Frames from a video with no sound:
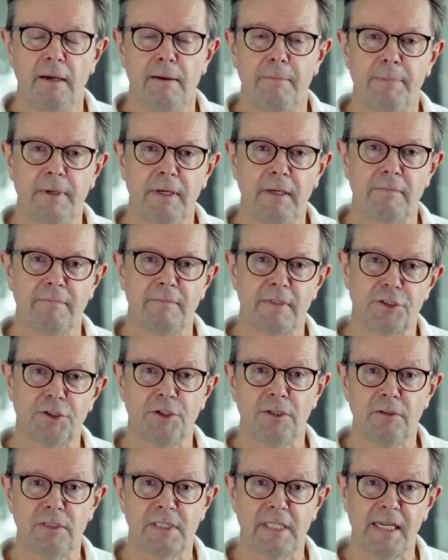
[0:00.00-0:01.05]
but the
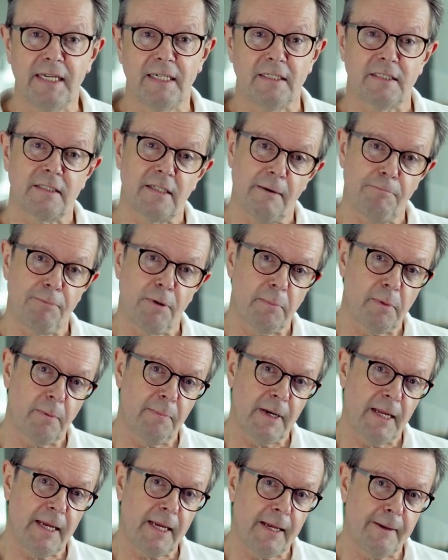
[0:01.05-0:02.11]
truth is they're
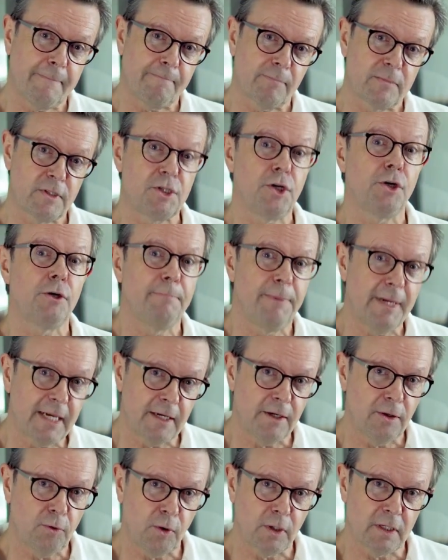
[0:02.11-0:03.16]
probably too big
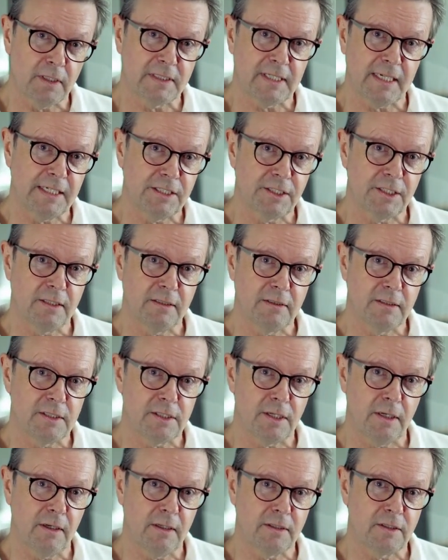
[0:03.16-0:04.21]
an organization
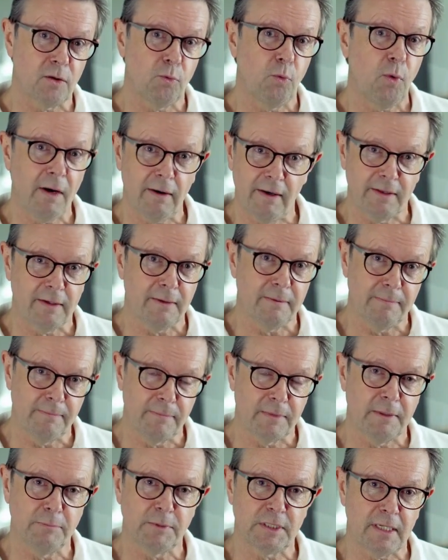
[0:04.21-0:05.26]
to worry
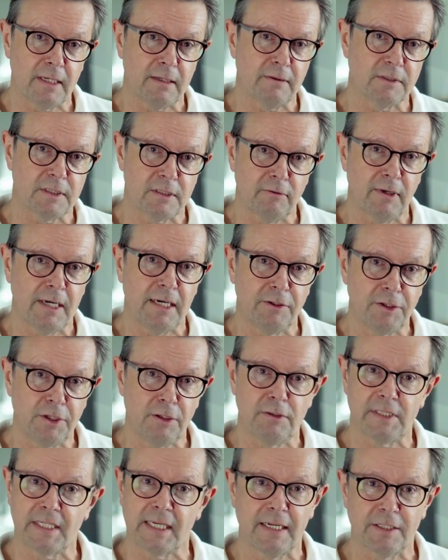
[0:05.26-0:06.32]
themselves around
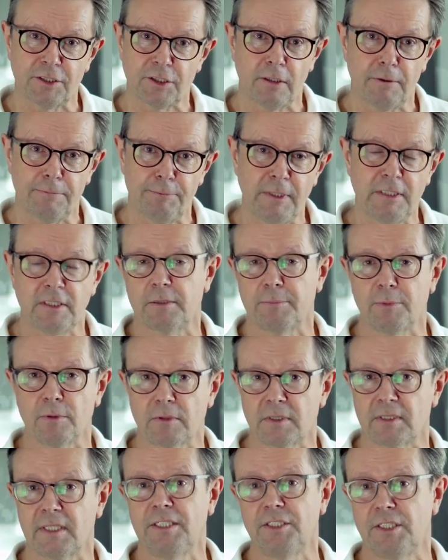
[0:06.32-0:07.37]
using Agile
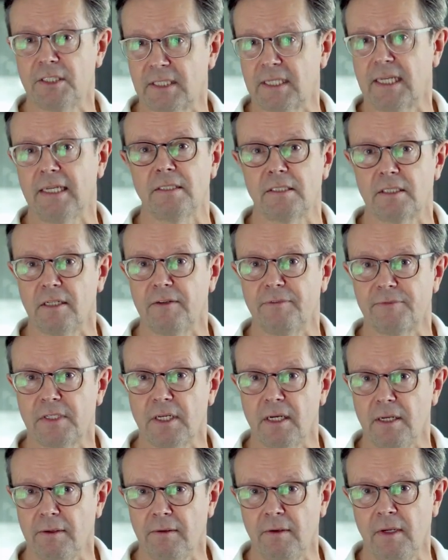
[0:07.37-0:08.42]
principles. They just get stuff
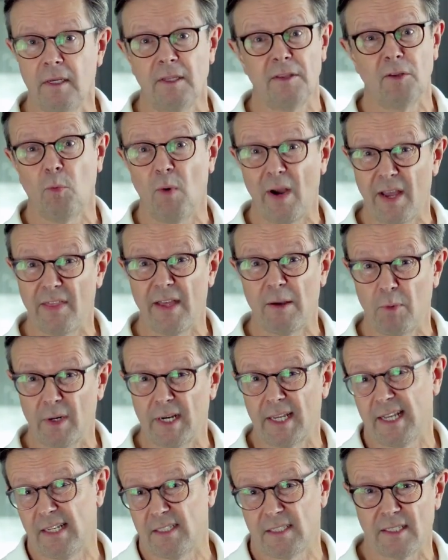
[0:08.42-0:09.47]
done the way they want
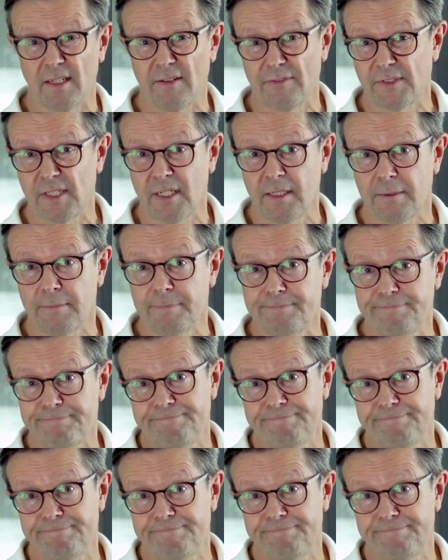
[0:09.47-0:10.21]
to get stuff done.